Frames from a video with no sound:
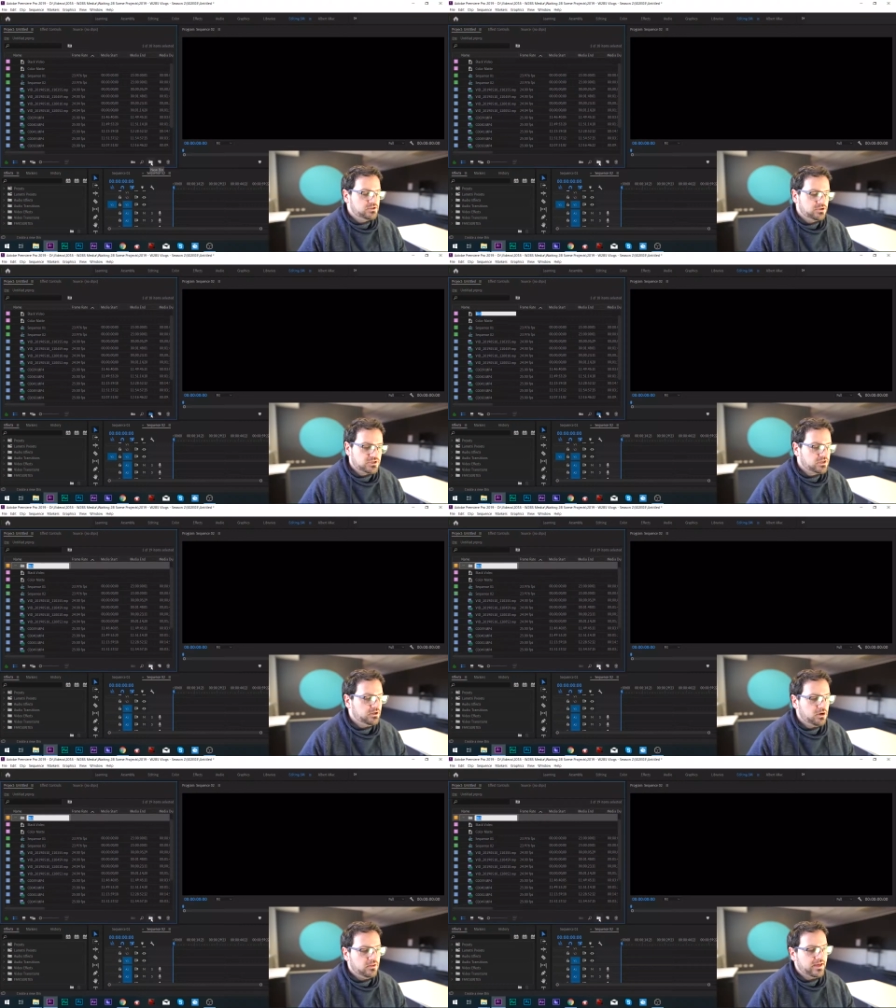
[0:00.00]
So just
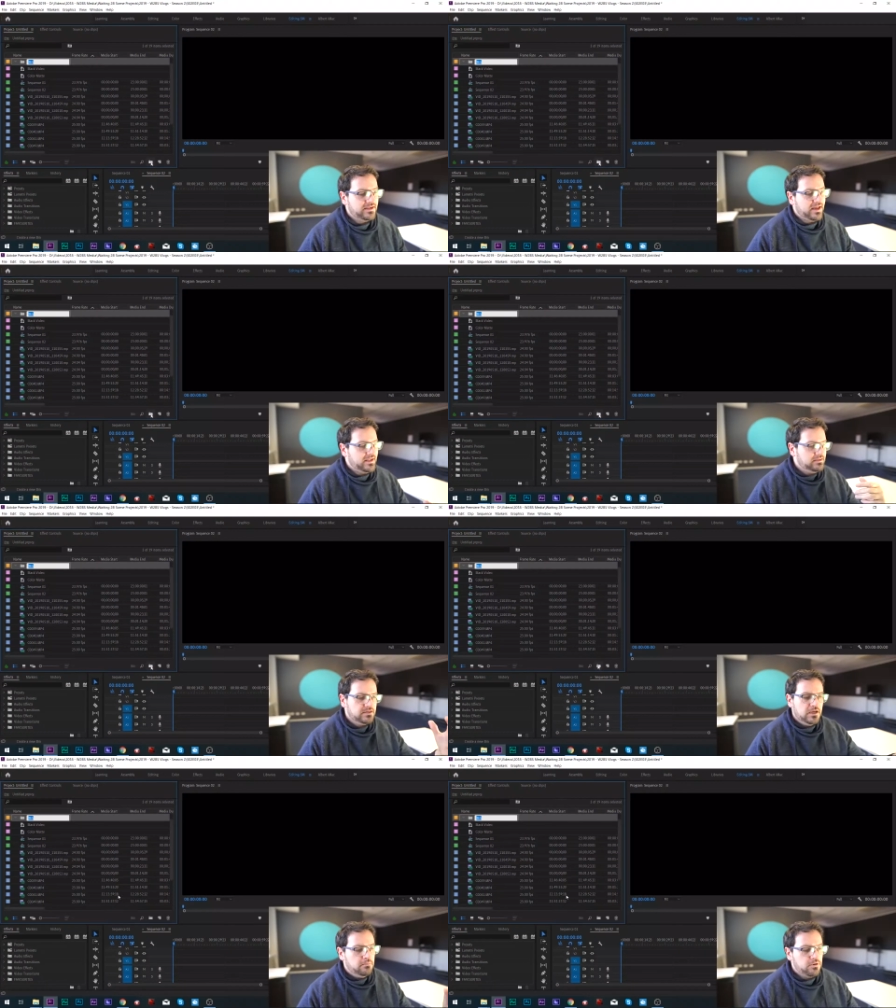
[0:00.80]
click on that and
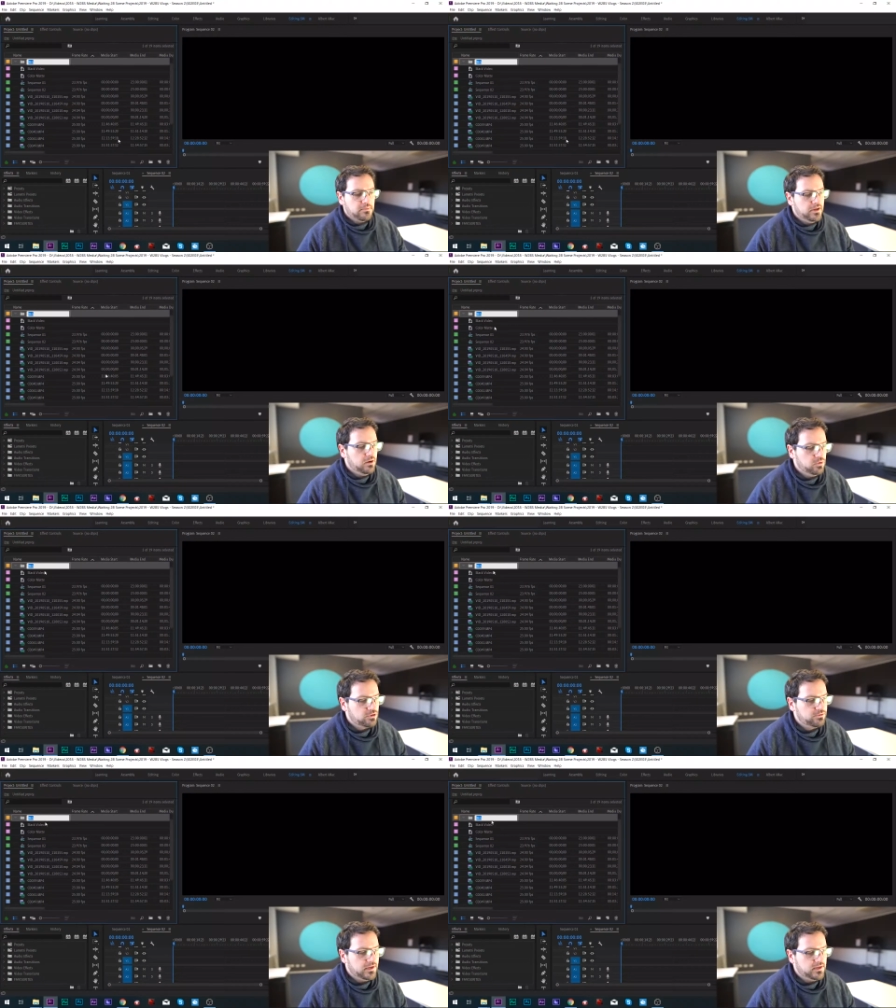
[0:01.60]
Premiere will
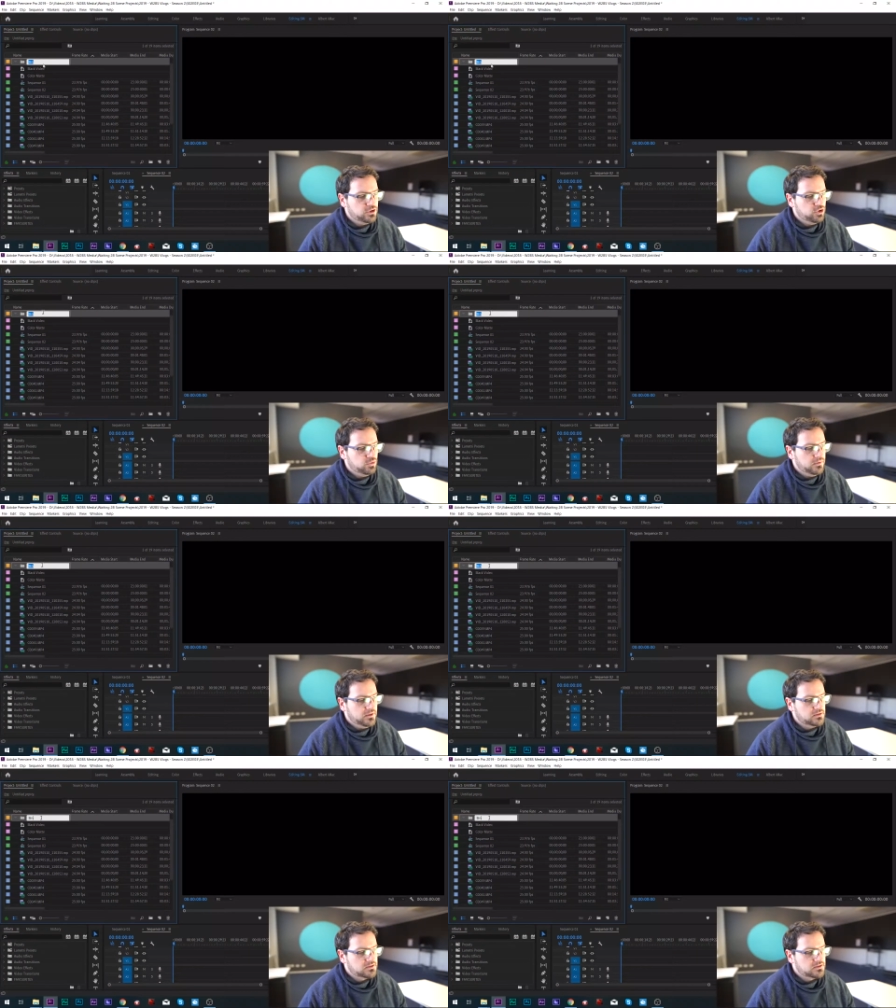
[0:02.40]
create a new bin.